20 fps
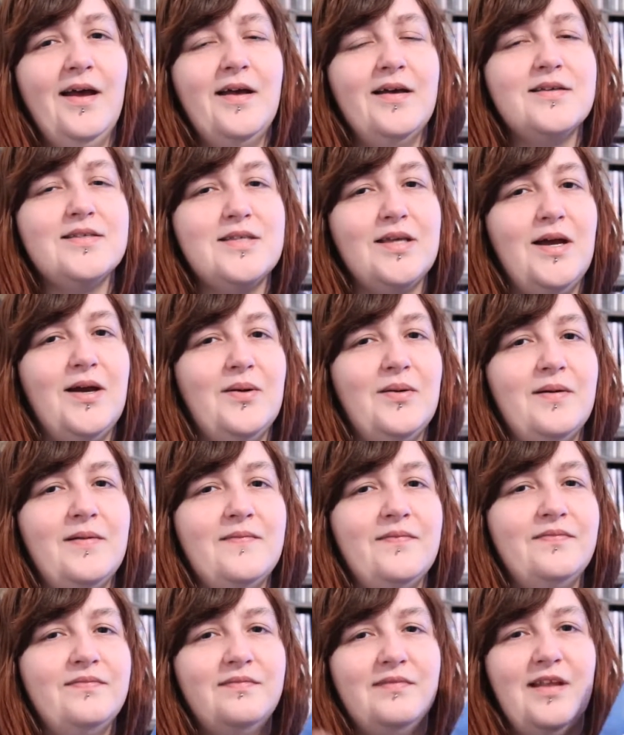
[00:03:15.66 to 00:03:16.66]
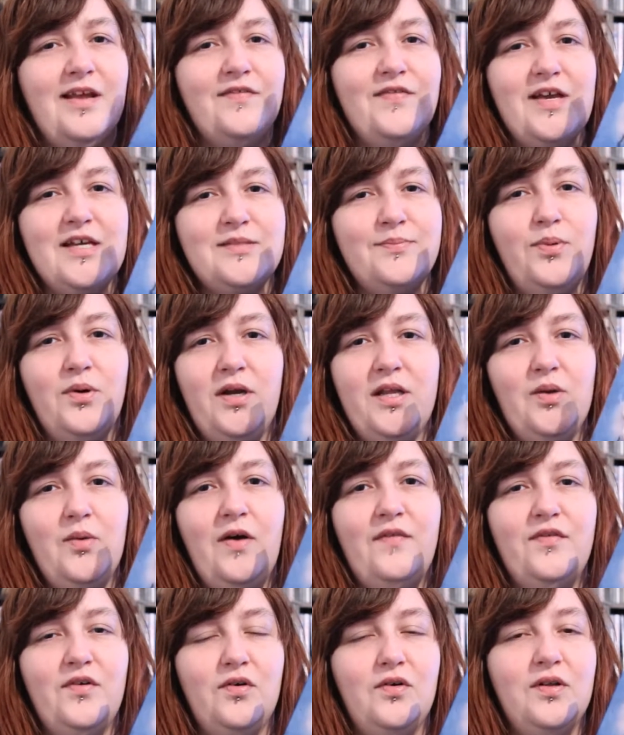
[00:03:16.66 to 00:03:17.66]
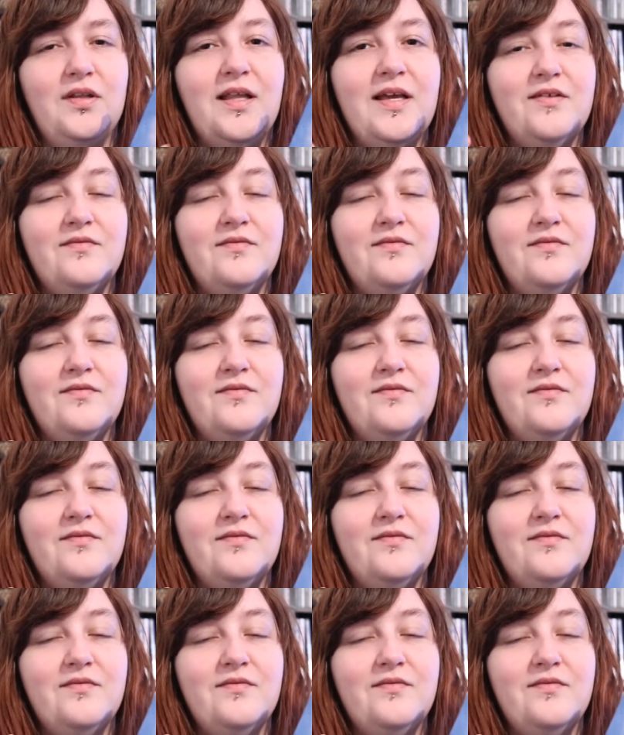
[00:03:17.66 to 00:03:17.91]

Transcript: So if that's putting you off at all,